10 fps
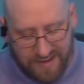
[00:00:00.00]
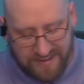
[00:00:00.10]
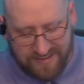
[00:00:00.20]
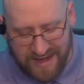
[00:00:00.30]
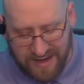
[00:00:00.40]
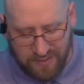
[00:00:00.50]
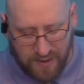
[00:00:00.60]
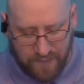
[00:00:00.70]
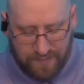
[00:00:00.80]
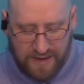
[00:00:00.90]
saying,
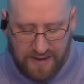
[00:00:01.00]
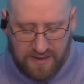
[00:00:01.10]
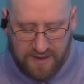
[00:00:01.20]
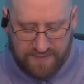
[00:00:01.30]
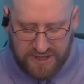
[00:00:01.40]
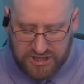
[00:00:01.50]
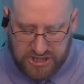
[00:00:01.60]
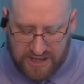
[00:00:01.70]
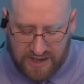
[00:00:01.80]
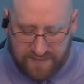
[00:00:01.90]
quote, a Virginia,
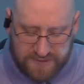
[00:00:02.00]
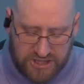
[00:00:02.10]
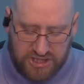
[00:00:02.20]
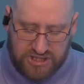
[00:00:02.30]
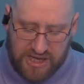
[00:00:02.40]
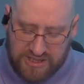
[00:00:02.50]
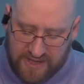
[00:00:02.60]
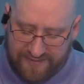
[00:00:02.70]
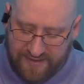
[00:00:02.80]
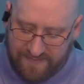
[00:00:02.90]
ju a Virginia judge
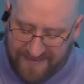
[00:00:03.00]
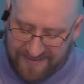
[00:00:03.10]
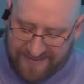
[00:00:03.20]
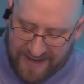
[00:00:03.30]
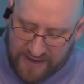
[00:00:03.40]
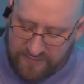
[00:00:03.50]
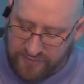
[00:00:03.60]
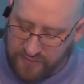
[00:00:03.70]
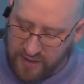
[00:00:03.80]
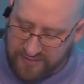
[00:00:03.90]
has dismissed the second of
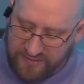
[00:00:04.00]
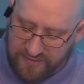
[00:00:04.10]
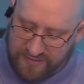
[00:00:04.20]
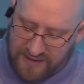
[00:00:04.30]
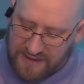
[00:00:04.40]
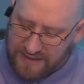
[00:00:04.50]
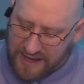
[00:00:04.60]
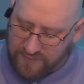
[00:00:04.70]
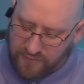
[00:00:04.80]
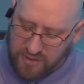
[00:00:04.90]
two lawsuits
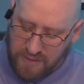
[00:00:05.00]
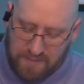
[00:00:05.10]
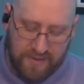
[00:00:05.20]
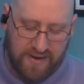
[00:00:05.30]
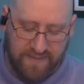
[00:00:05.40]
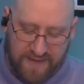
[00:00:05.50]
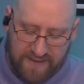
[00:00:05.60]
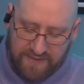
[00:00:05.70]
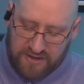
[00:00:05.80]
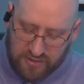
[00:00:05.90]
California Representative
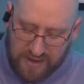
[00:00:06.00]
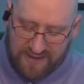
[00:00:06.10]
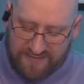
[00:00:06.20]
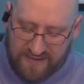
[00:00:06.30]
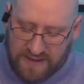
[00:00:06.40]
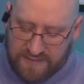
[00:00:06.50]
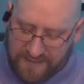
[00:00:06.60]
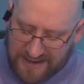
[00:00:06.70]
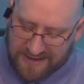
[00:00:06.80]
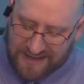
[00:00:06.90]
Devin Nunes
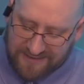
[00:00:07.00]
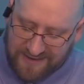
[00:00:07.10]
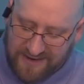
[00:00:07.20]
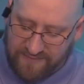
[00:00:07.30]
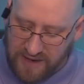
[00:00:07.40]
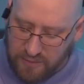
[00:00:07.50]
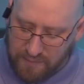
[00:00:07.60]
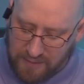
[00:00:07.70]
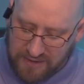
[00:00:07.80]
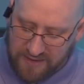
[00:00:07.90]
filed against an, a
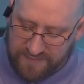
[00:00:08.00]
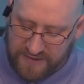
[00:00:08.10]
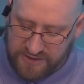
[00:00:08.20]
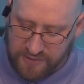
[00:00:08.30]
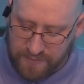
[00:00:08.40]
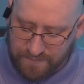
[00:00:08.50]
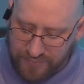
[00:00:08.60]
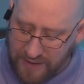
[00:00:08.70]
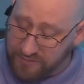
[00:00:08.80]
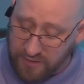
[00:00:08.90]
Republican official,
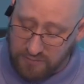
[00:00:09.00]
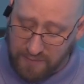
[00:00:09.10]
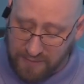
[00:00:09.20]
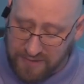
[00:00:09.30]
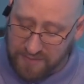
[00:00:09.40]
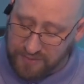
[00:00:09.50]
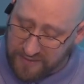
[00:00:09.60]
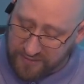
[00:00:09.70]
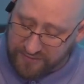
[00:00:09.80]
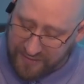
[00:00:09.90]
I'm sorry, Republican
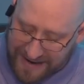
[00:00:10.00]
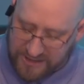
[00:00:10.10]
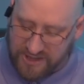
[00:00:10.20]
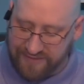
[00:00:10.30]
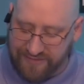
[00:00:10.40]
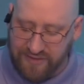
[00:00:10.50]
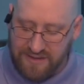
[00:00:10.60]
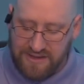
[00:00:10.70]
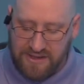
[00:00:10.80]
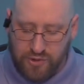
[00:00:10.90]
political strategist,
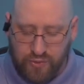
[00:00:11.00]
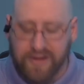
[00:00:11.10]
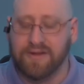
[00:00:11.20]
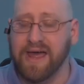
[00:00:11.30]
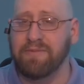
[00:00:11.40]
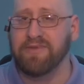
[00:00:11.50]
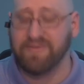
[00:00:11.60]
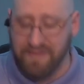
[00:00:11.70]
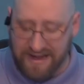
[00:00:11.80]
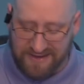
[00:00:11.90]
who he claimed
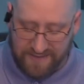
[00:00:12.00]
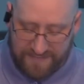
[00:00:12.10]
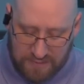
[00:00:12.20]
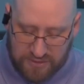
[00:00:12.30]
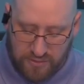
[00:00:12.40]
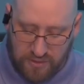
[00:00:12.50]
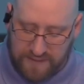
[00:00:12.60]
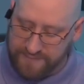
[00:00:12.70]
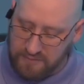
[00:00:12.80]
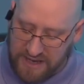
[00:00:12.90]
spread defamatory
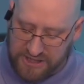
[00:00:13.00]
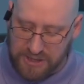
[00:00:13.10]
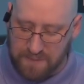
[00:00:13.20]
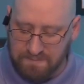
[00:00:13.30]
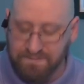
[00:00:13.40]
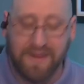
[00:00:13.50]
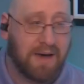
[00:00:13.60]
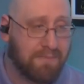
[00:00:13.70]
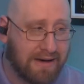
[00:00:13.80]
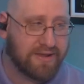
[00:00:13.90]
information
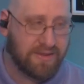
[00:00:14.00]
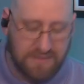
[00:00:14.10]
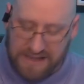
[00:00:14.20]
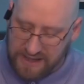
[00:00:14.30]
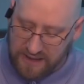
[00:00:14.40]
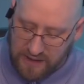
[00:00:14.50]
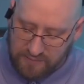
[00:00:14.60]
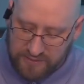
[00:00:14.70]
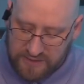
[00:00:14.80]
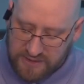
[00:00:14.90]
about him leading
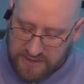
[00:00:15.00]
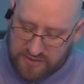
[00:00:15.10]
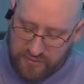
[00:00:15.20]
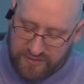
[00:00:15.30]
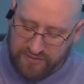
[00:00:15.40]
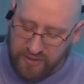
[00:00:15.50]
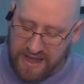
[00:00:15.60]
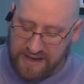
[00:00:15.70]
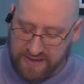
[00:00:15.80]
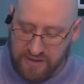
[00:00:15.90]
up to his
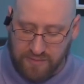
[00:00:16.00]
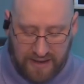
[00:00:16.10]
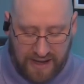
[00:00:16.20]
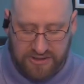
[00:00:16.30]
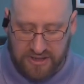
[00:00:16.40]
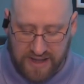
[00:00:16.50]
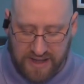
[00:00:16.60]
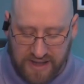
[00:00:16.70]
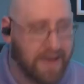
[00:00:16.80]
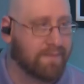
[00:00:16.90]
twenty eighteen re-election
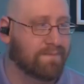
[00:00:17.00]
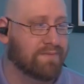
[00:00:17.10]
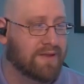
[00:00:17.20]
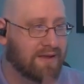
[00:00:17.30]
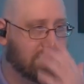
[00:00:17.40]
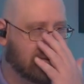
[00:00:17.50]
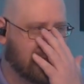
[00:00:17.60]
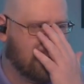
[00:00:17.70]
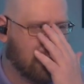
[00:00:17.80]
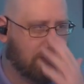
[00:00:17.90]
campaign,
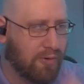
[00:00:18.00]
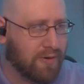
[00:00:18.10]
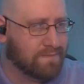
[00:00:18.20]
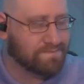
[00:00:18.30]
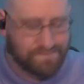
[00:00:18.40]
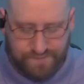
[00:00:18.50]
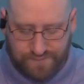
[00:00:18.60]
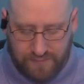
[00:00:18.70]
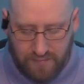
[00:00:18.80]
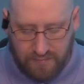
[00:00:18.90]
said the report.
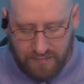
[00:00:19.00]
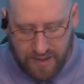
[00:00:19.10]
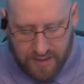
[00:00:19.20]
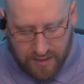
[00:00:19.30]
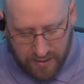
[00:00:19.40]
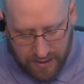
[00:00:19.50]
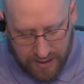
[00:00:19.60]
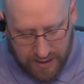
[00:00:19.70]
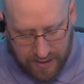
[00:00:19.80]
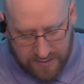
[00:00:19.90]

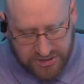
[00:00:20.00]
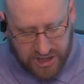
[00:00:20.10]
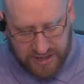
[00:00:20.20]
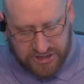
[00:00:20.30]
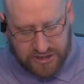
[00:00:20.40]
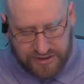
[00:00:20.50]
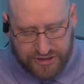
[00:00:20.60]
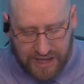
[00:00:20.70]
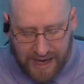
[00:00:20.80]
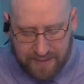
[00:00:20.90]
Uh, Judge
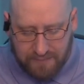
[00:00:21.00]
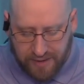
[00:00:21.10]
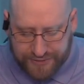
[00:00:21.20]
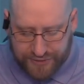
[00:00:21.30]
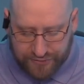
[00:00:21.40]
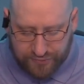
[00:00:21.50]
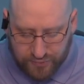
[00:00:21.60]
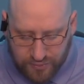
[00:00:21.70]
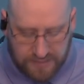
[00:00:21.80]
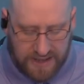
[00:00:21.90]
John Marshall's
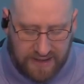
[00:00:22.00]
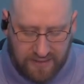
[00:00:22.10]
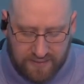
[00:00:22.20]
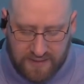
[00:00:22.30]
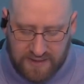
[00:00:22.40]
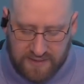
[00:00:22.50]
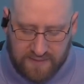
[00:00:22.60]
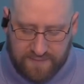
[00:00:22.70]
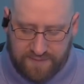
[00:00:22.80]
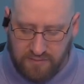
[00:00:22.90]
ruling
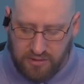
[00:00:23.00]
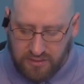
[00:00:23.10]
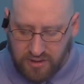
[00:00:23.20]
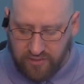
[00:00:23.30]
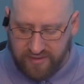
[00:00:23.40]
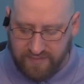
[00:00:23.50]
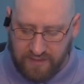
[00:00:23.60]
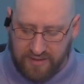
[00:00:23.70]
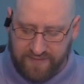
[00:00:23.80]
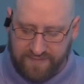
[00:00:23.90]
from earlier this month at